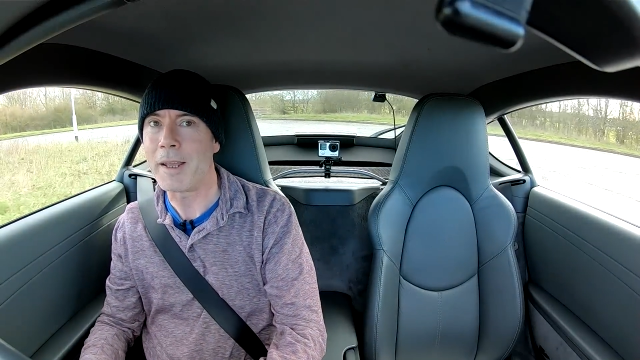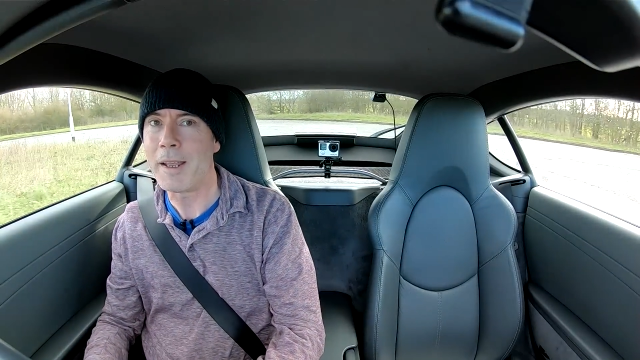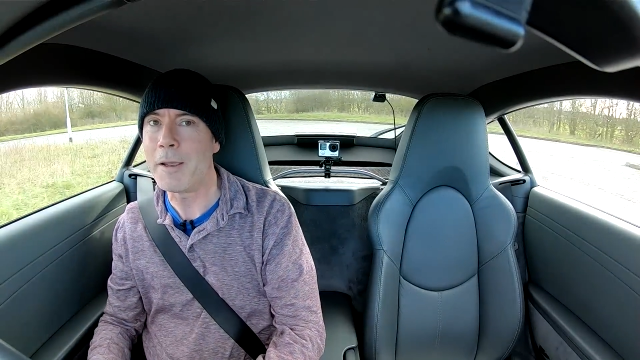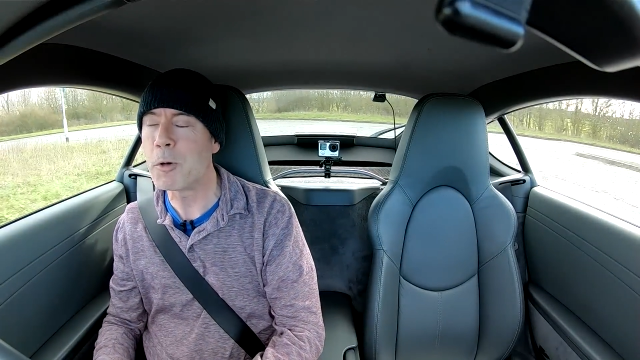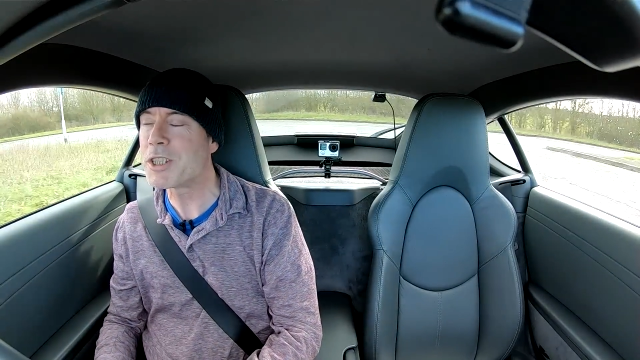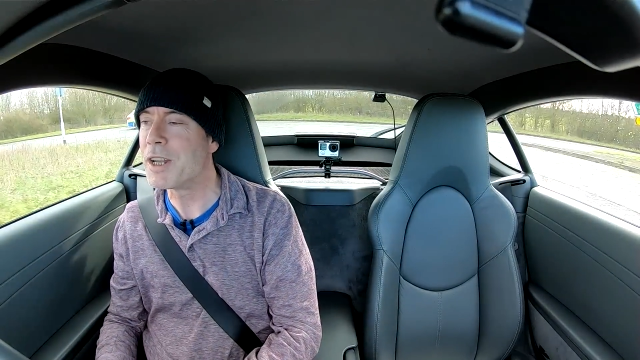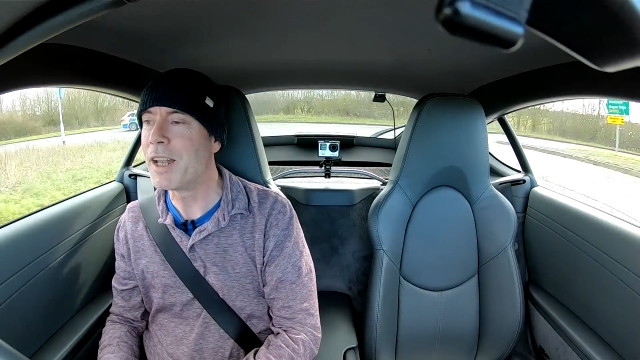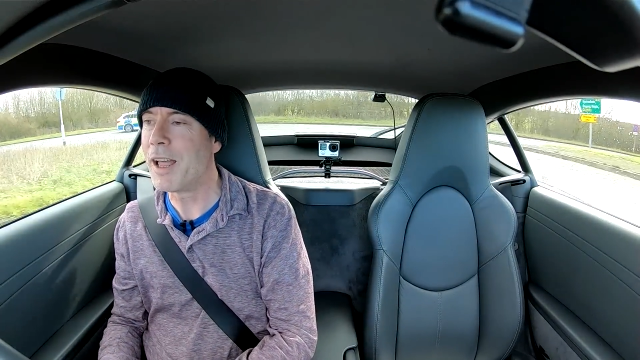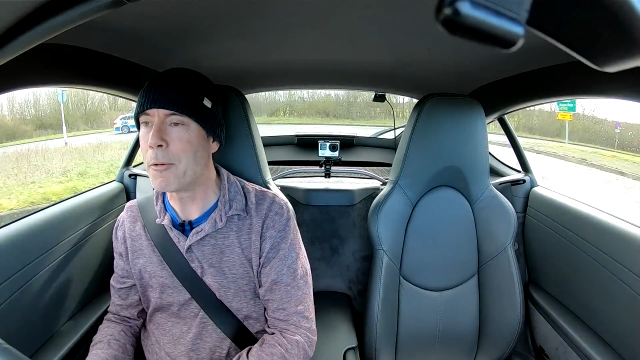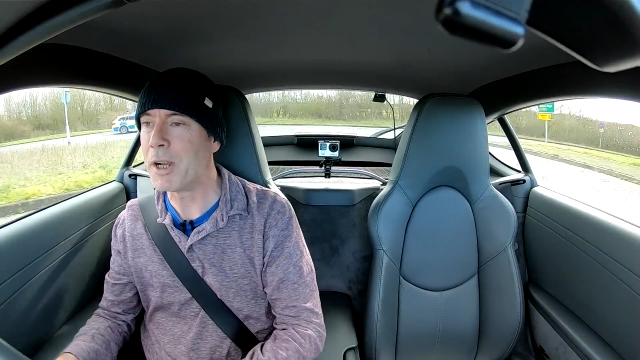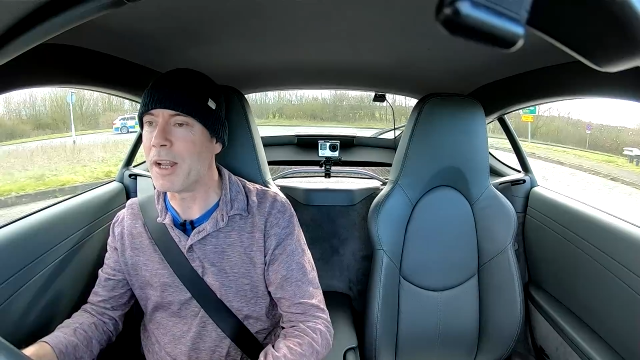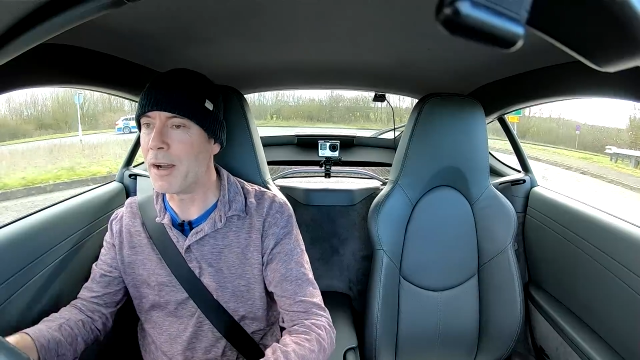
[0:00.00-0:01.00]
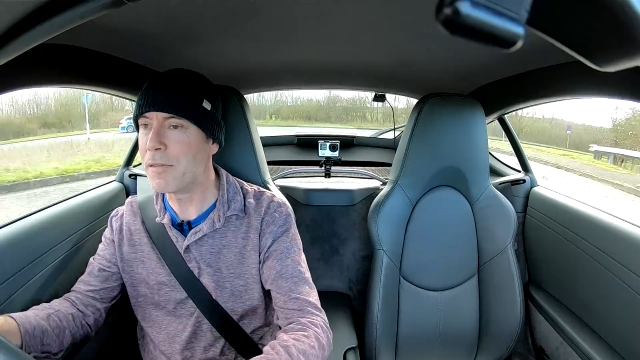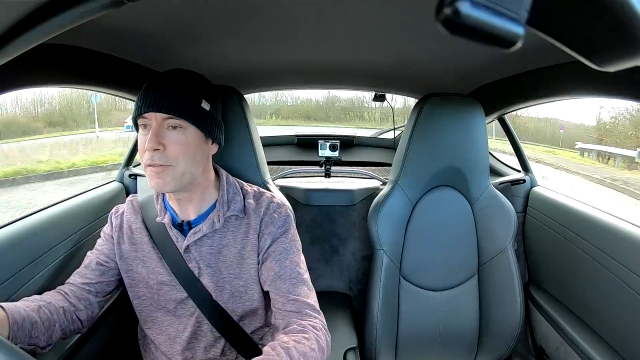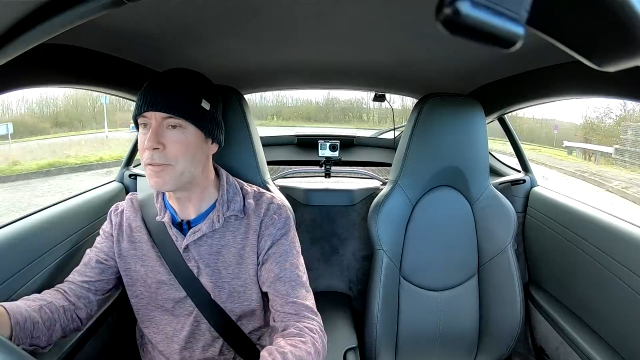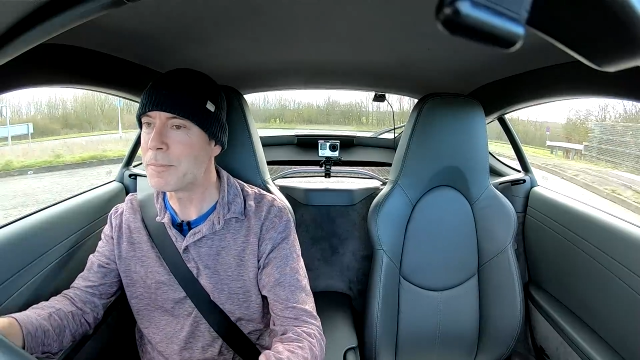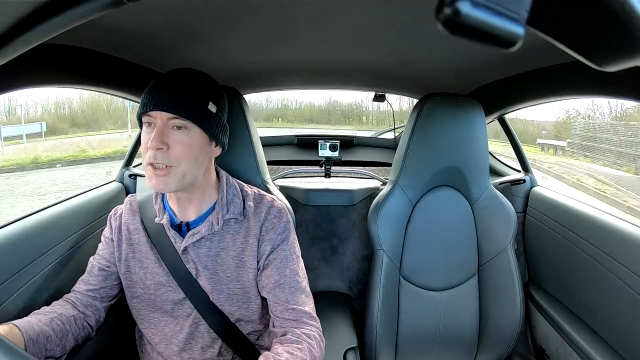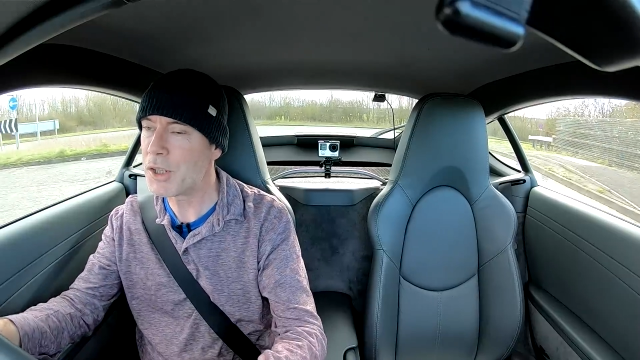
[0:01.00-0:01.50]
It wasn't low enough
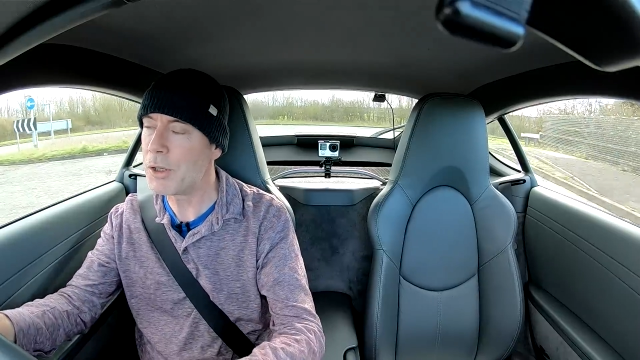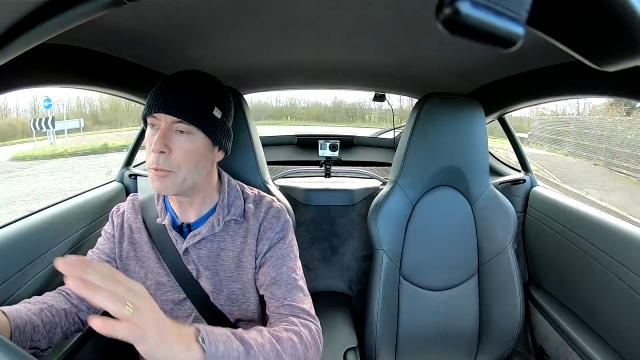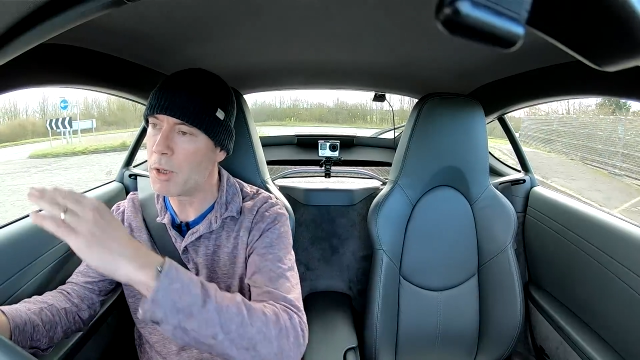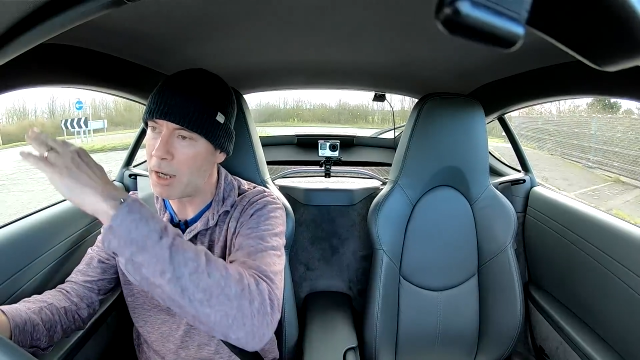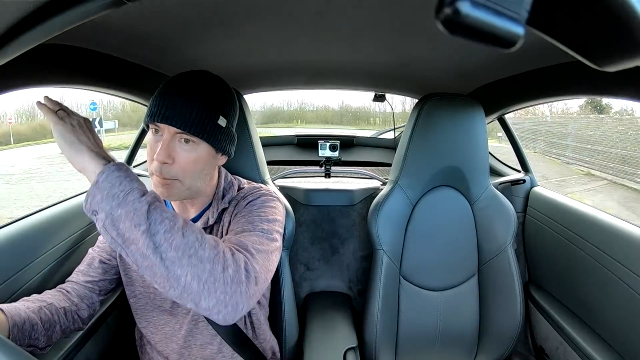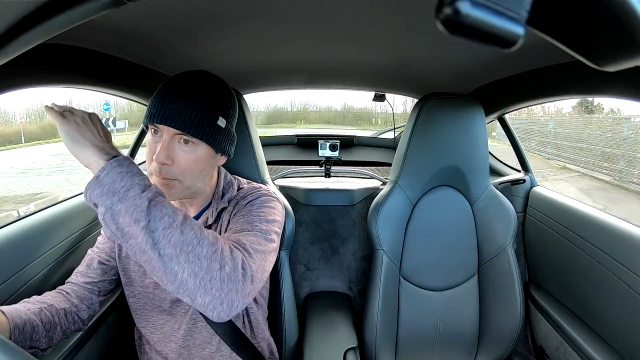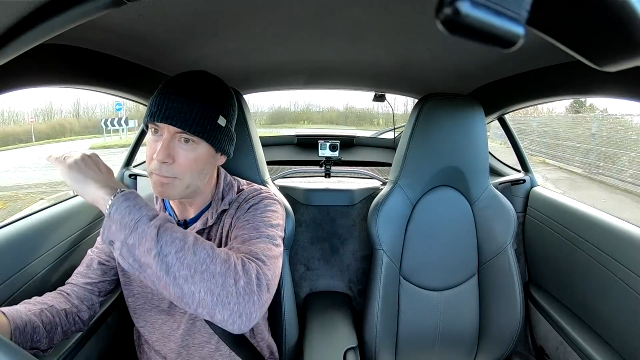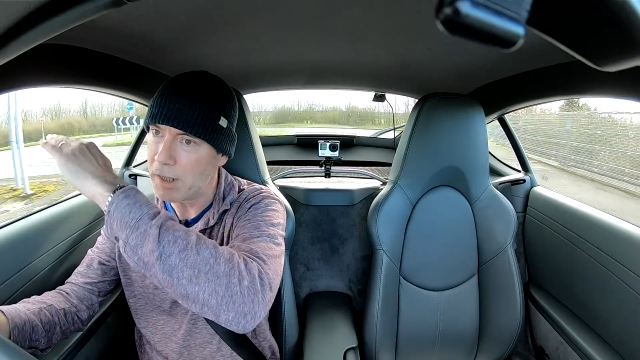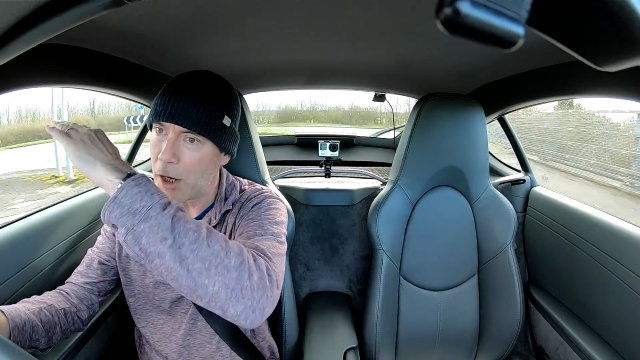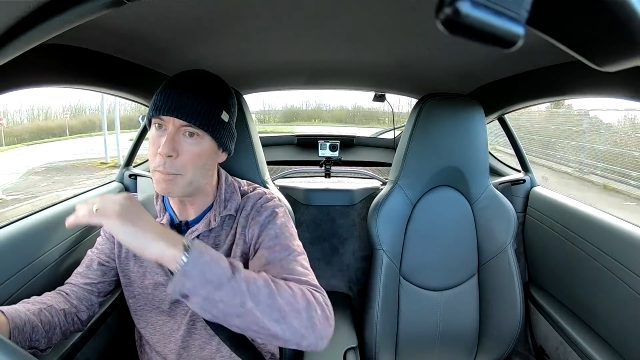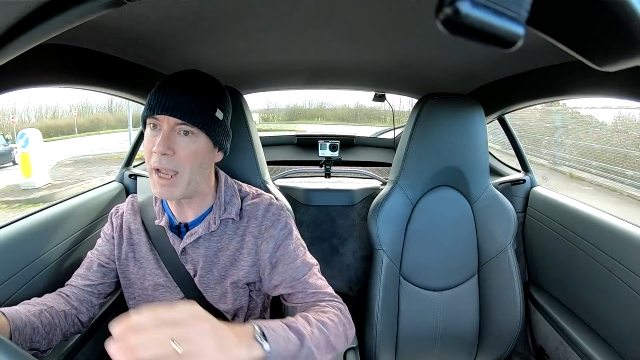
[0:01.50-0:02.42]
to go